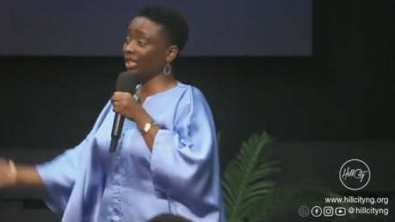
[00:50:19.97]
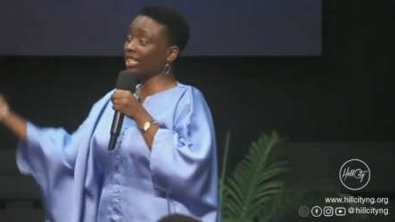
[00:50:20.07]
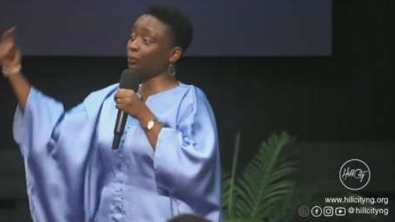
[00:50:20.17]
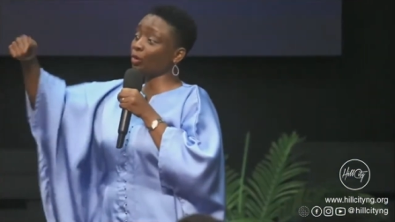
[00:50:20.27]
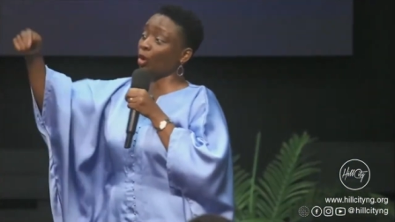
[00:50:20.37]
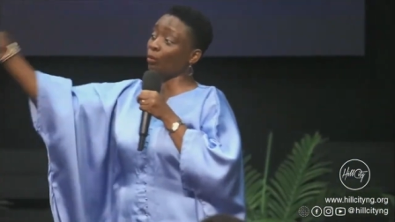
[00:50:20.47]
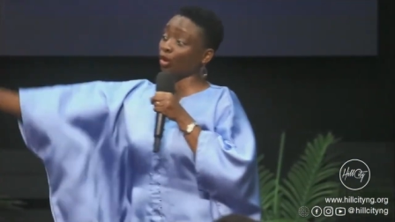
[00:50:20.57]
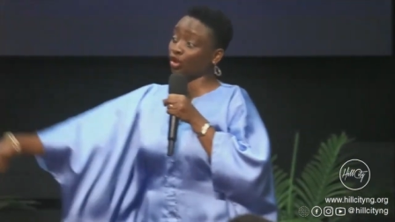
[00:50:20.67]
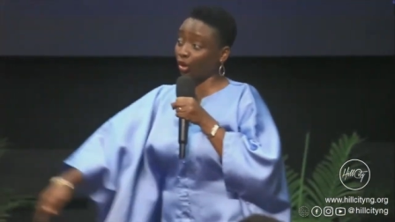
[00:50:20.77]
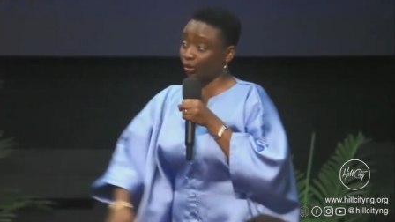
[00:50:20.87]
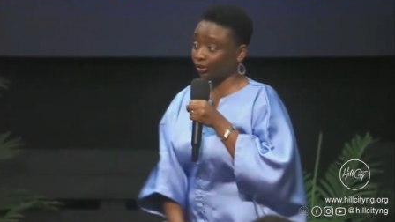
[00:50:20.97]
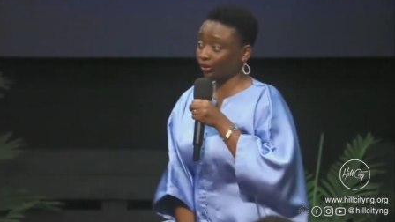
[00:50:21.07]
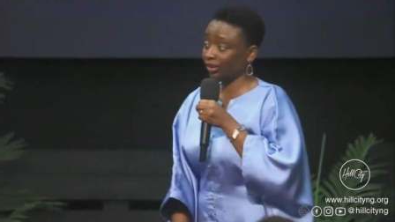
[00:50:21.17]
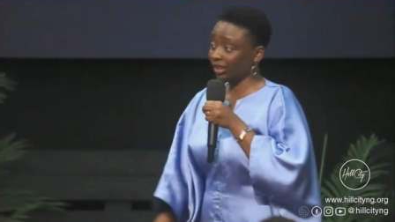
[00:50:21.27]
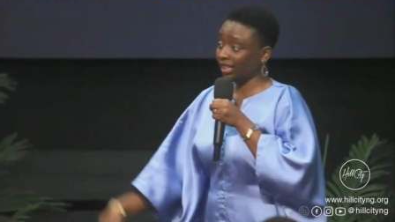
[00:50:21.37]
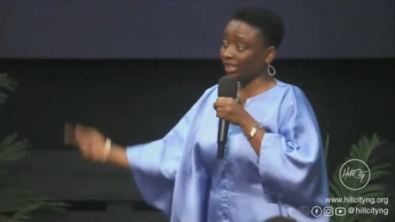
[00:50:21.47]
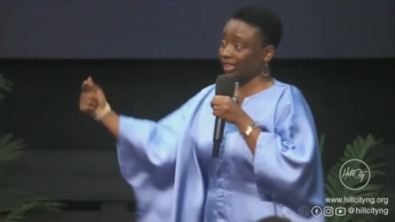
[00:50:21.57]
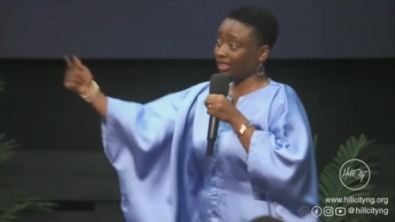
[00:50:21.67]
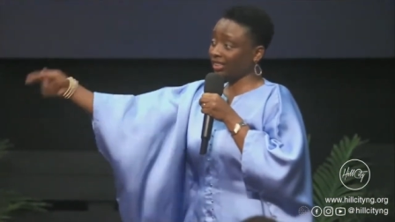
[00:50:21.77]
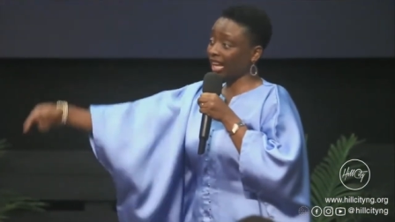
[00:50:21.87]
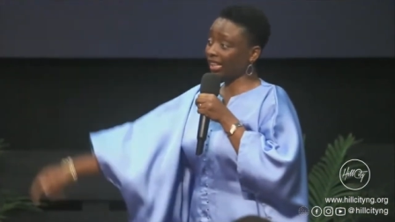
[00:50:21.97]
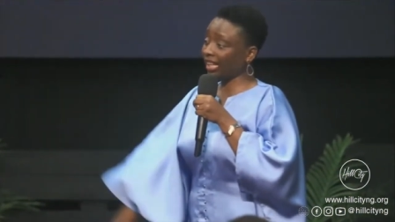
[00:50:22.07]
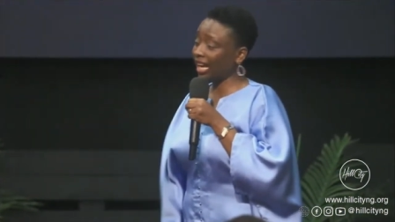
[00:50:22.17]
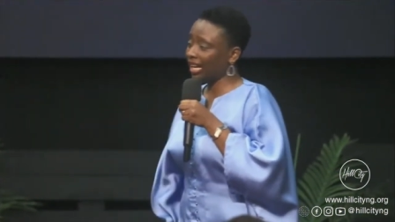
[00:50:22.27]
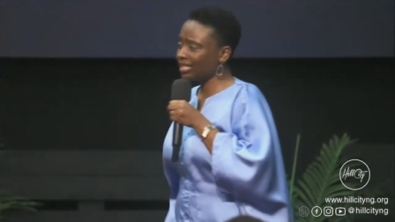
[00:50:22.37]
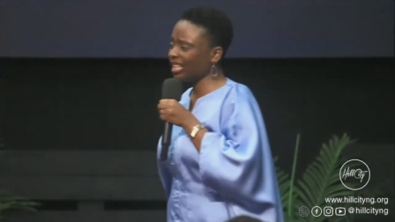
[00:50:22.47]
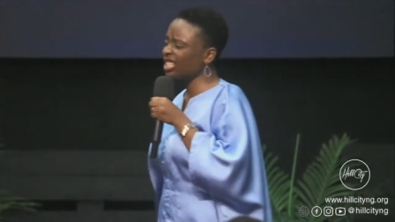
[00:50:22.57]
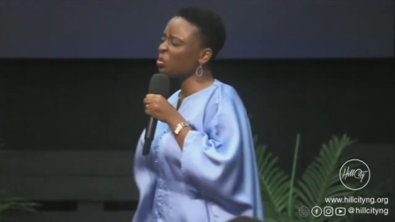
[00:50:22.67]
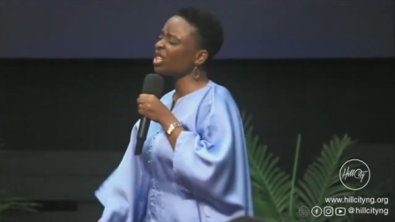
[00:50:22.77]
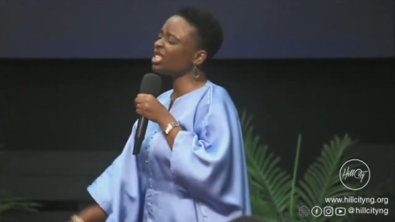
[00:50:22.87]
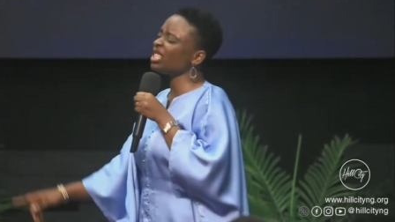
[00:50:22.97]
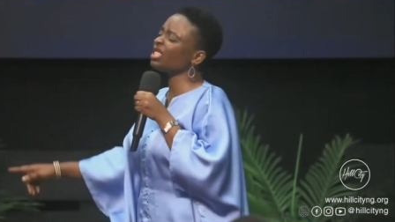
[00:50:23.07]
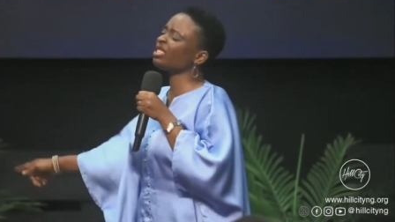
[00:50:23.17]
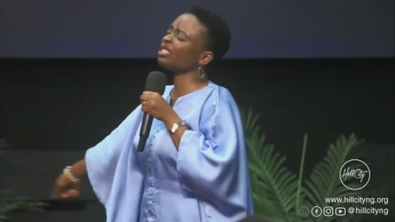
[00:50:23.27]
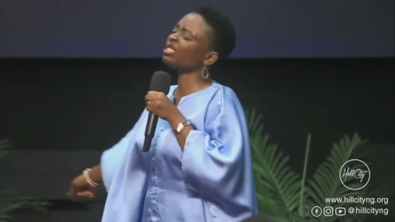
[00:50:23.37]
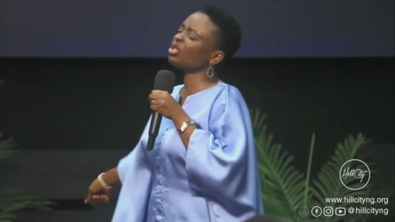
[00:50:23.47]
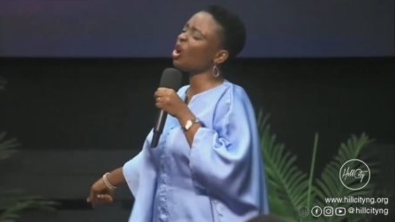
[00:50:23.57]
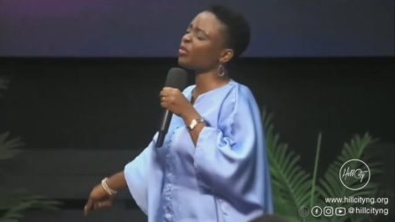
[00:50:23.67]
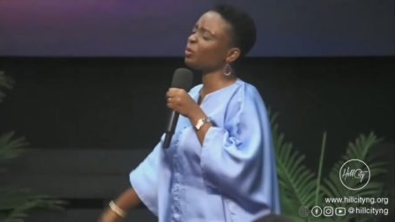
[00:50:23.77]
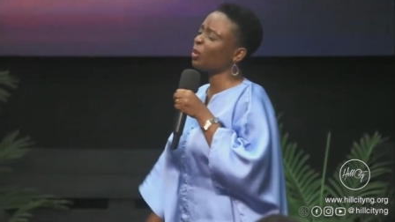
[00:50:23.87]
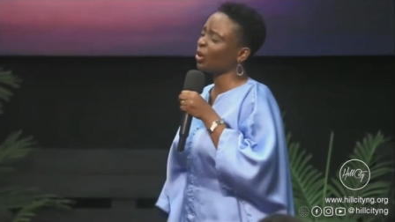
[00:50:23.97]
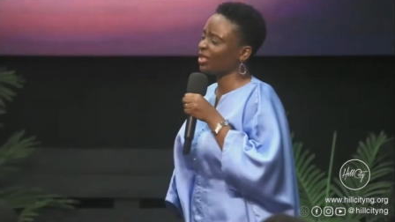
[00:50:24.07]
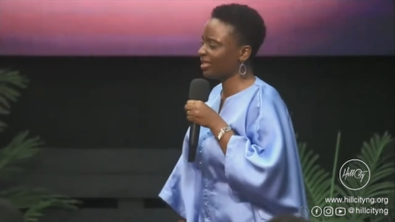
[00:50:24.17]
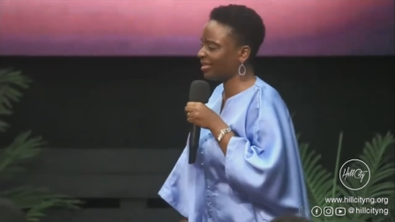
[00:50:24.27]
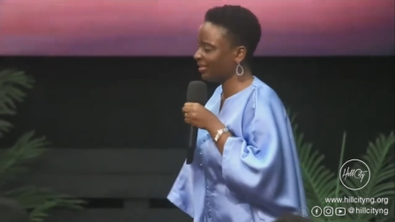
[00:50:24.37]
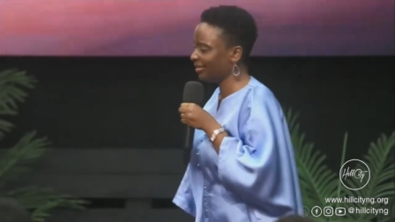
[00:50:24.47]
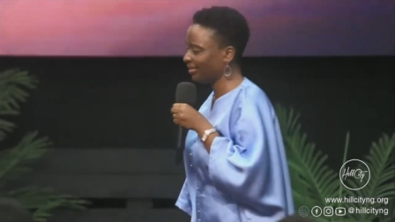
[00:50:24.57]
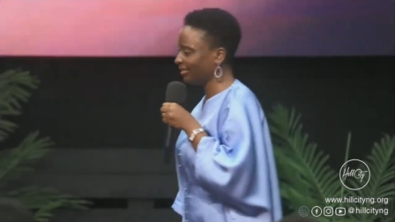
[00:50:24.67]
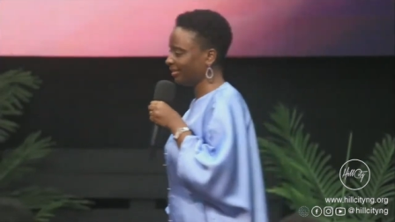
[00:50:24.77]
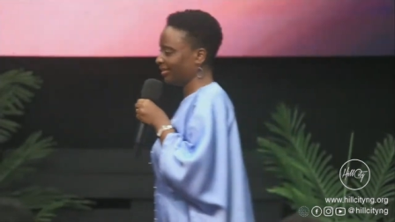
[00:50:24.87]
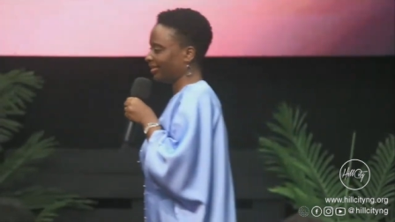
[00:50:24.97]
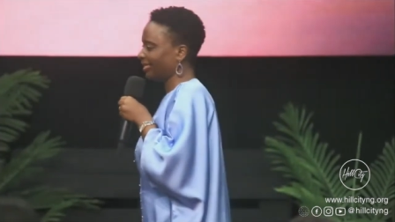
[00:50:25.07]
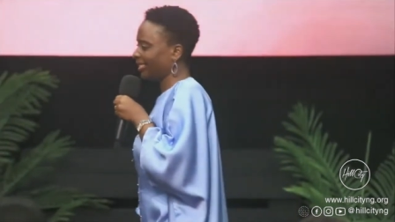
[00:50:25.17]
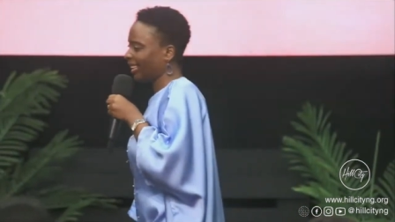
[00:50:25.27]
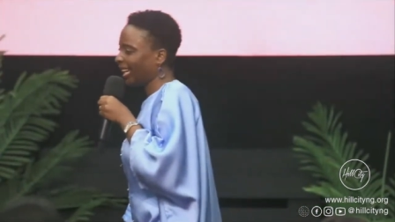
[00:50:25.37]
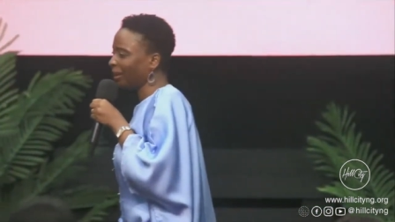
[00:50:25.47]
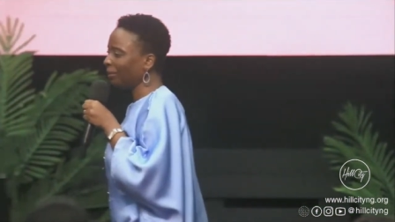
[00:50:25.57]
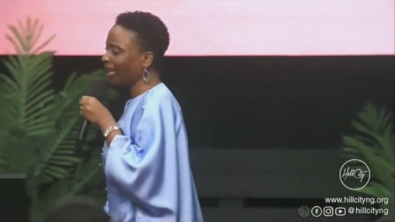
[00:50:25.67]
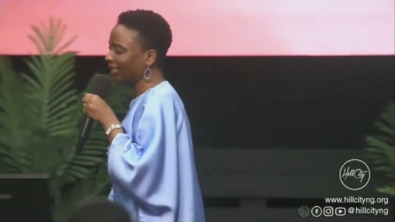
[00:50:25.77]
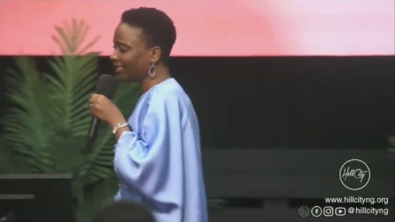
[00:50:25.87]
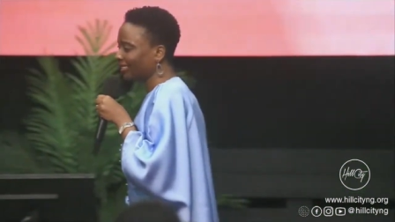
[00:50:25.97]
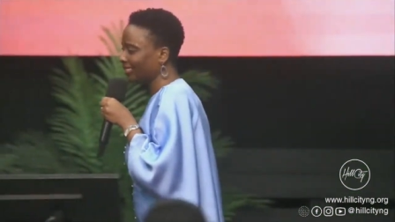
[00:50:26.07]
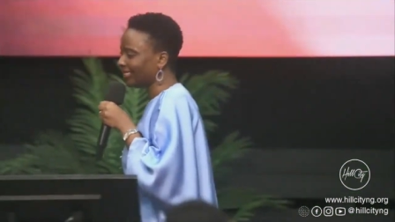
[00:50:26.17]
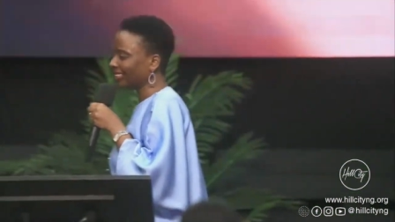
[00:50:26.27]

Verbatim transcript: with the promotion that he has. It was his tough spot. Amen.